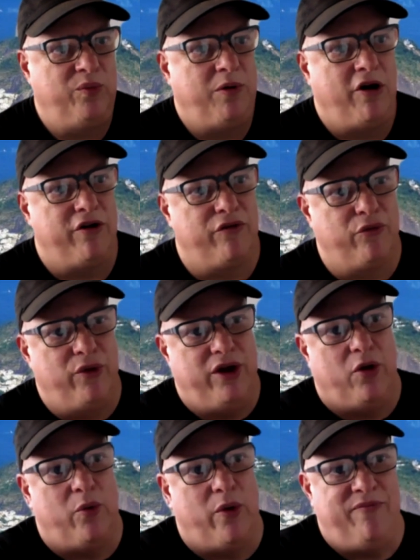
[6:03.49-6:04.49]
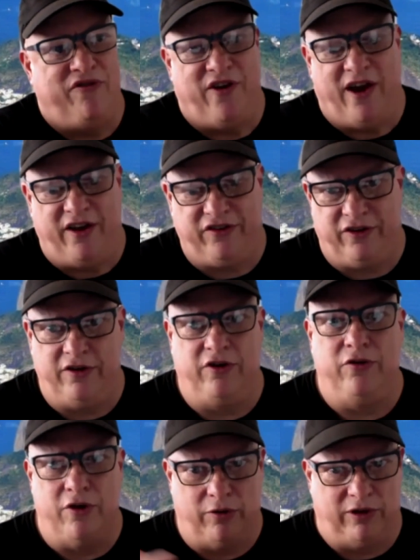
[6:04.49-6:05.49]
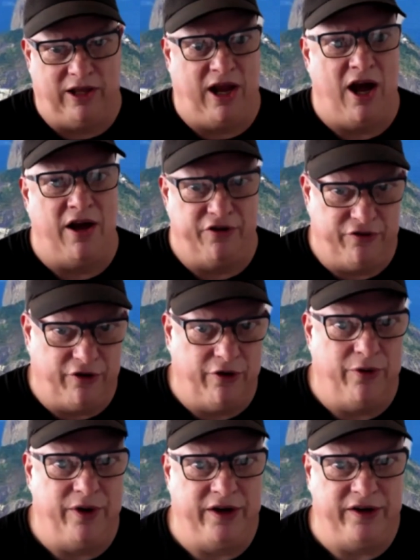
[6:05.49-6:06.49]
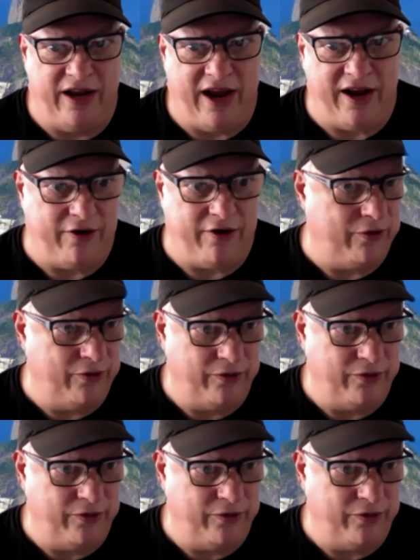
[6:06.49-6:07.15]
part of Rio Webfest, and you know Leandro and Dan. Oh yeah,